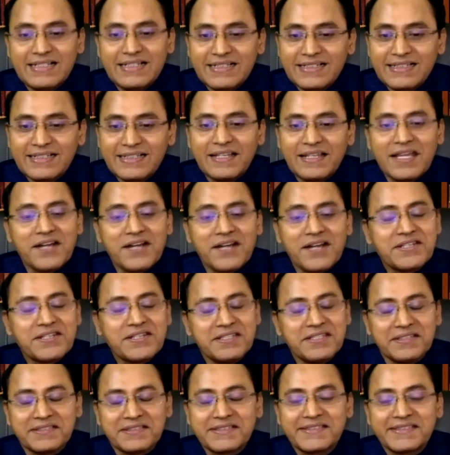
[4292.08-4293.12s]

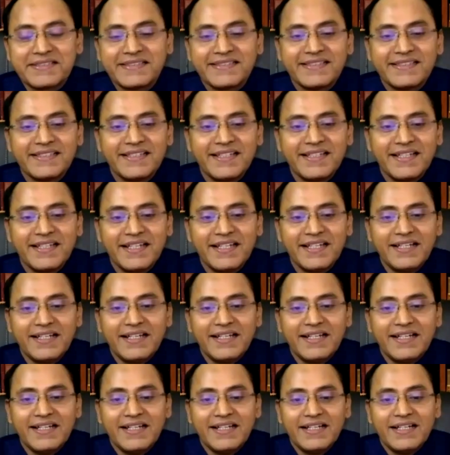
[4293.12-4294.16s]
Laertes,
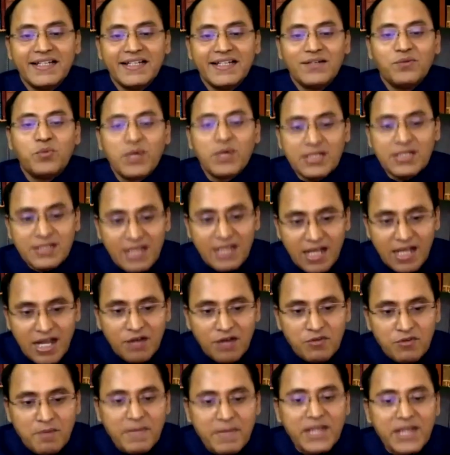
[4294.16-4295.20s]
what how a
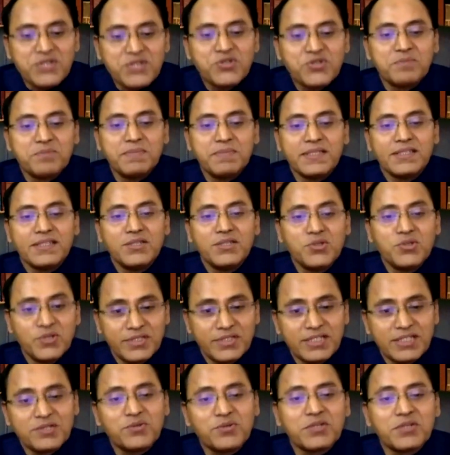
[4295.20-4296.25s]
man should be. You know
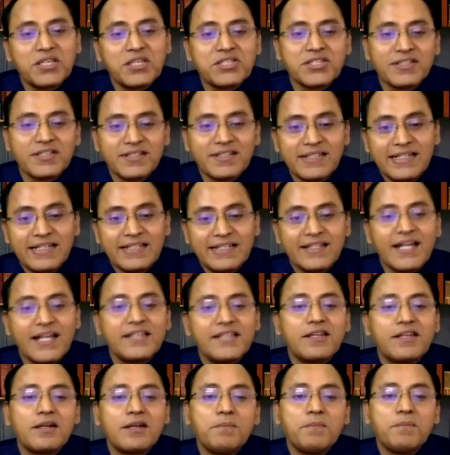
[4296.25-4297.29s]
that quotation, neither
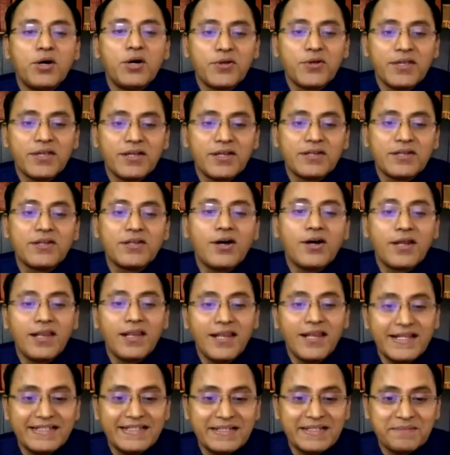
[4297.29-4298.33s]
a borrower nor a
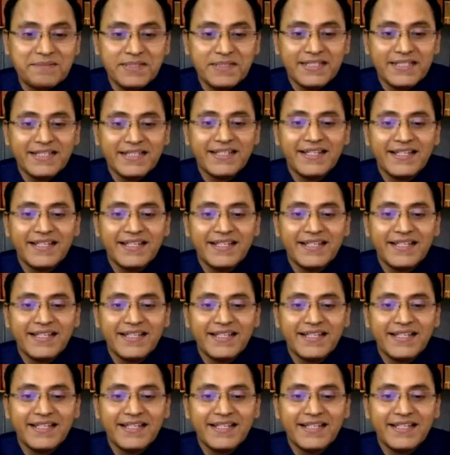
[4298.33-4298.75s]
lender be.